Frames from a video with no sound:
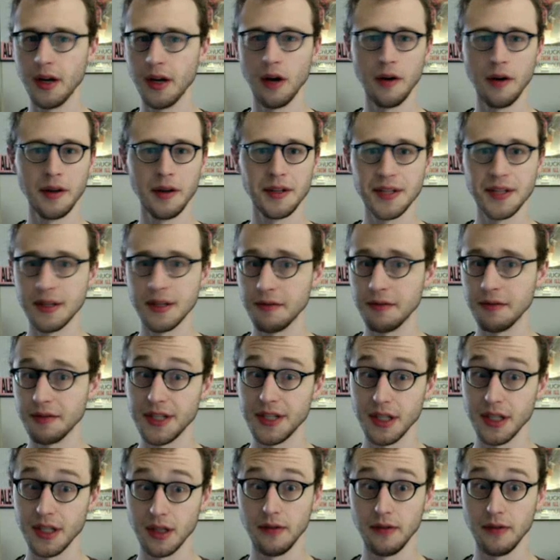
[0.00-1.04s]
you know, it's it
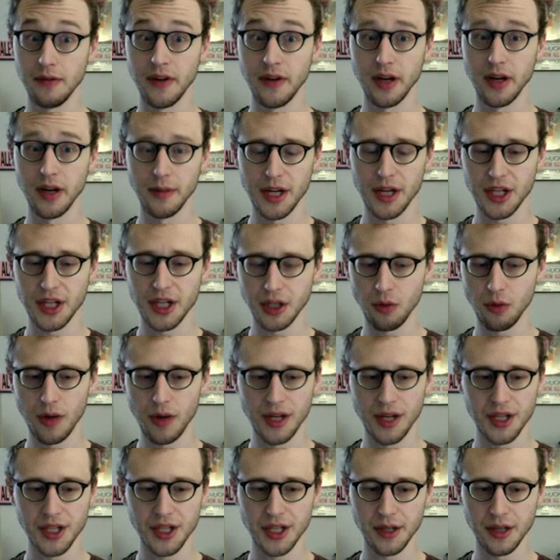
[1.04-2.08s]
was still very much a
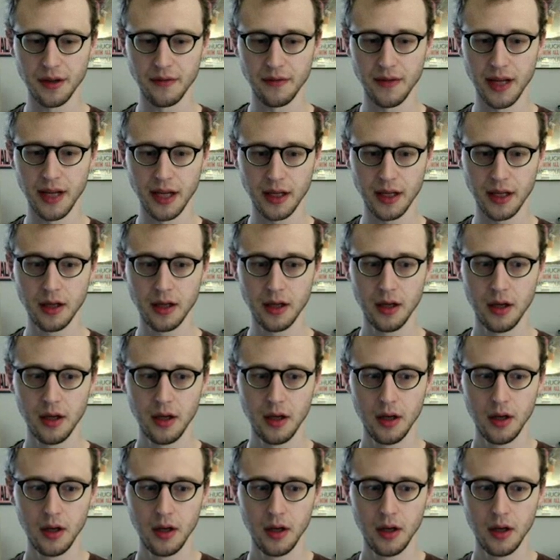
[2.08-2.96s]
question of like